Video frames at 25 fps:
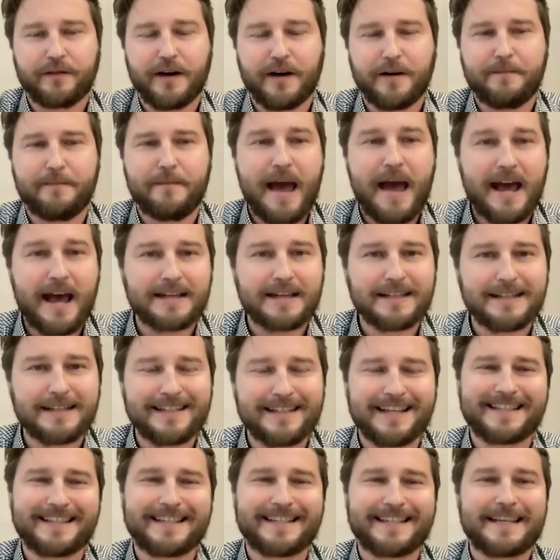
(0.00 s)
a
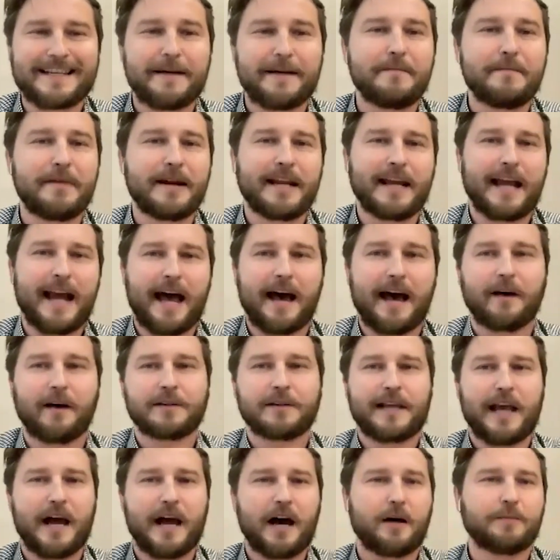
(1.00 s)
mess that somebody else